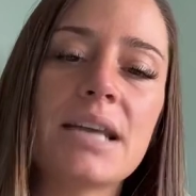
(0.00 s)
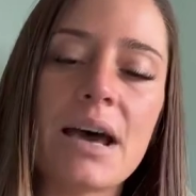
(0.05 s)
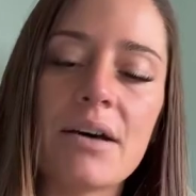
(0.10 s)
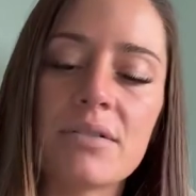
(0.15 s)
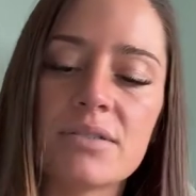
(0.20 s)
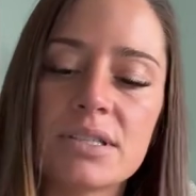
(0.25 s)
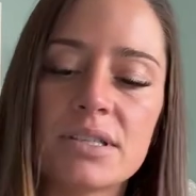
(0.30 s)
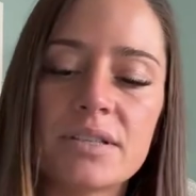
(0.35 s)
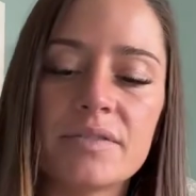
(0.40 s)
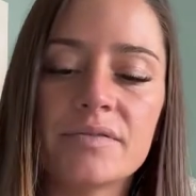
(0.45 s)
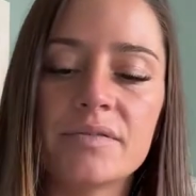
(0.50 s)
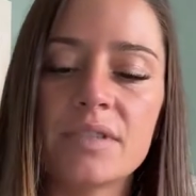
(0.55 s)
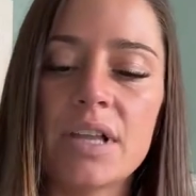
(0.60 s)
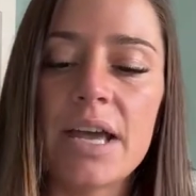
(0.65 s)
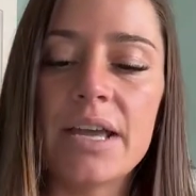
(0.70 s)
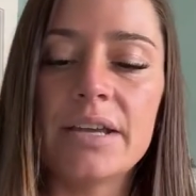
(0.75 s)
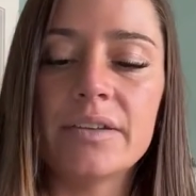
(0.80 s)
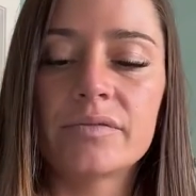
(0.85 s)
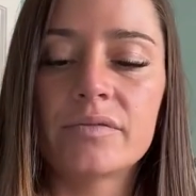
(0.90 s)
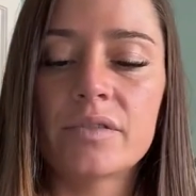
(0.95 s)
downs of
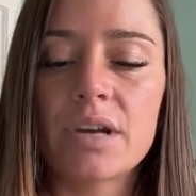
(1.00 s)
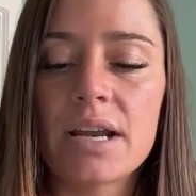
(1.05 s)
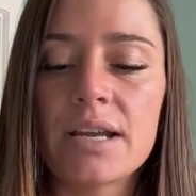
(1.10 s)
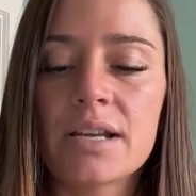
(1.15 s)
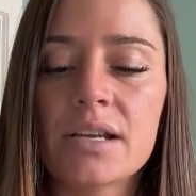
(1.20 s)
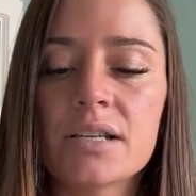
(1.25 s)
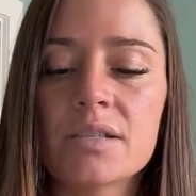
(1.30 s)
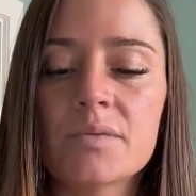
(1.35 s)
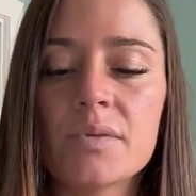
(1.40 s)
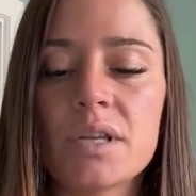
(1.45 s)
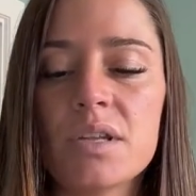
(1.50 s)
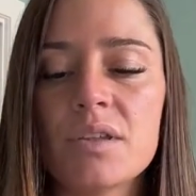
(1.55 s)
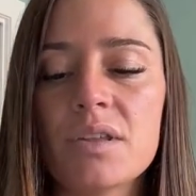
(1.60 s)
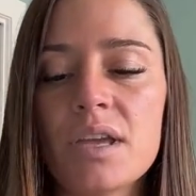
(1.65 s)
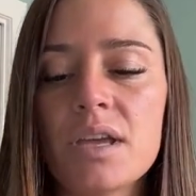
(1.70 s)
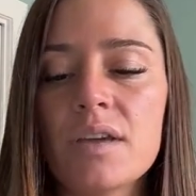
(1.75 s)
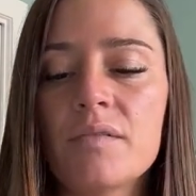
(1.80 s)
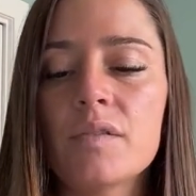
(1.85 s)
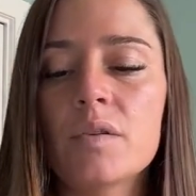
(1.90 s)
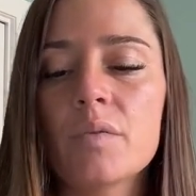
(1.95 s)
life, right? Because when you
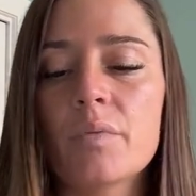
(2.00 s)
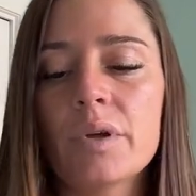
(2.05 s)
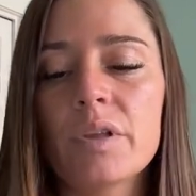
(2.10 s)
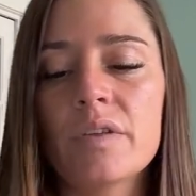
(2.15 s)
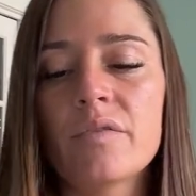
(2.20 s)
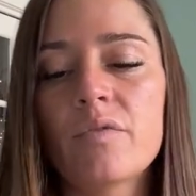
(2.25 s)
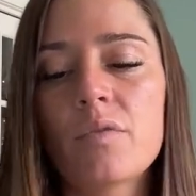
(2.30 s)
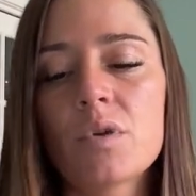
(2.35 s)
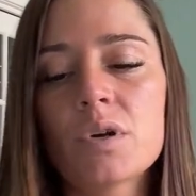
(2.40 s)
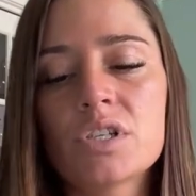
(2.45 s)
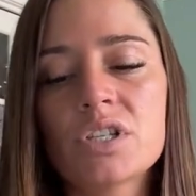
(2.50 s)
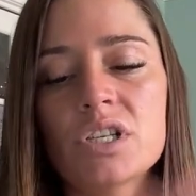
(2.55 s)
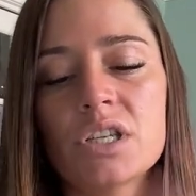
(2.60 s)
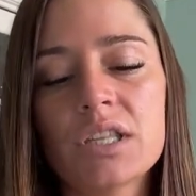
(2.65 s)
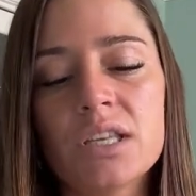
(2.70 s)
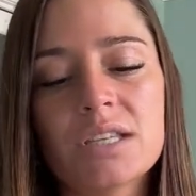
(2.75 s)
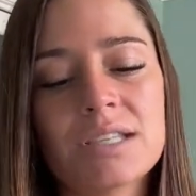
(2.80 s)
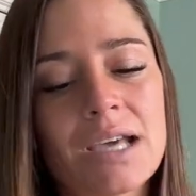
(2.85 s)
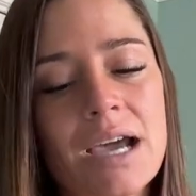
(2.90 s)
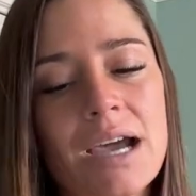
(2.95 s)
think of the Wheel of
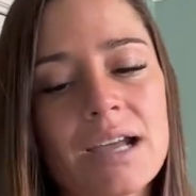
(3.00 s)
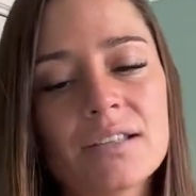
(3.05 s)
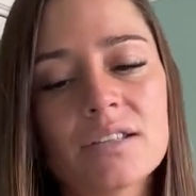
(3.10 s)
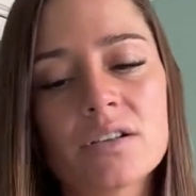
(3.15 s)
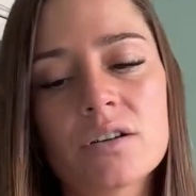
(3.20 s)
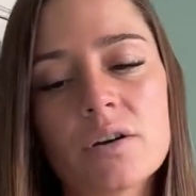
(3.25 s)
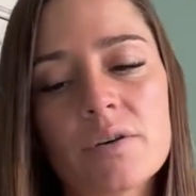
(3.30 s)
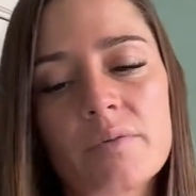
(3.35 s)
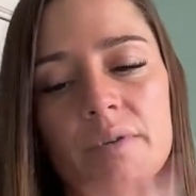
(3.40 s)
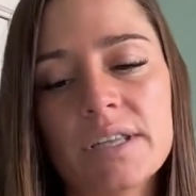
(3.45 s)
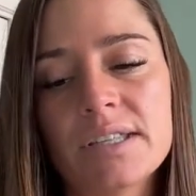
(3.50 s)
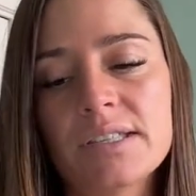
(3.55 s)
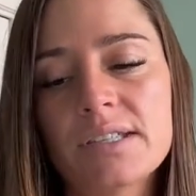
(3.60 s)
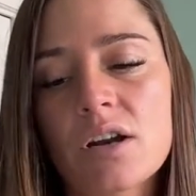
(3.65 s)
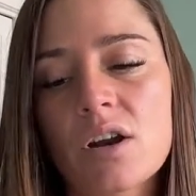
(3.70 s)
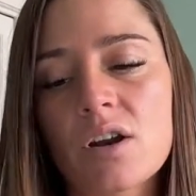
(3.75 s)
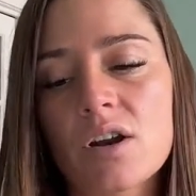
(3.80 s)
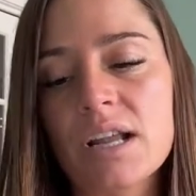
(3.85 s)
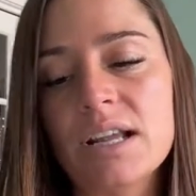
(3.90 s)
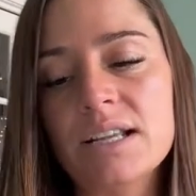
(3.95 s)
Fortune, the tides are always
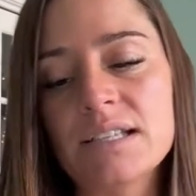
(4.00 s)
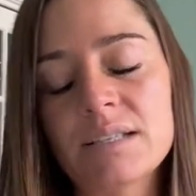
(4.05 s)
turning.